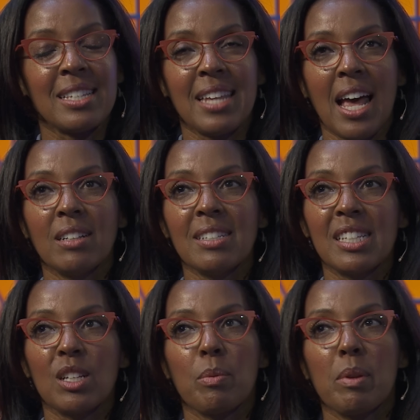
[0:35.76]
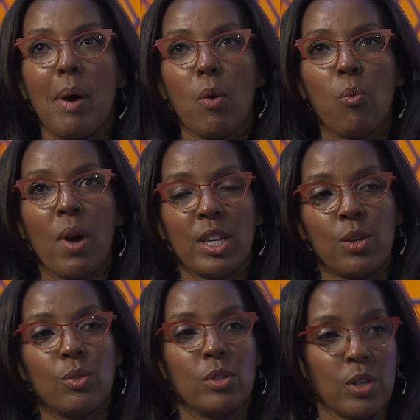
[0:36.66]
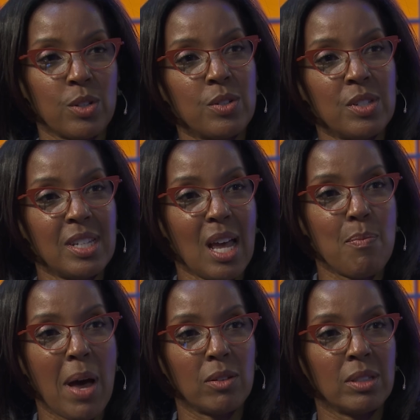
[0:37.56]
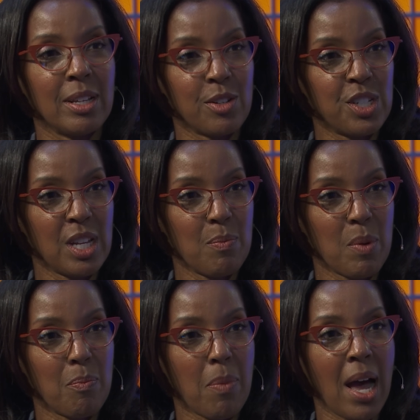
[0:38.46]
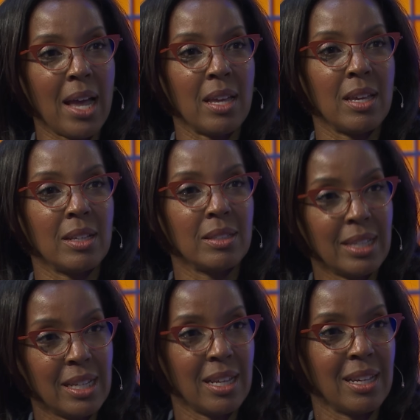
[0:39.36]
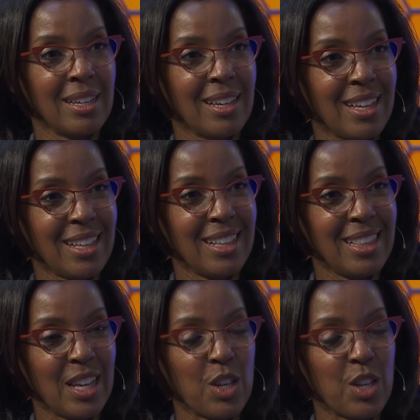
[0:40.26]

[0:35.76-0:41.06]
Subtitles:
Tell us a little bit about what you learned about leadership by leading the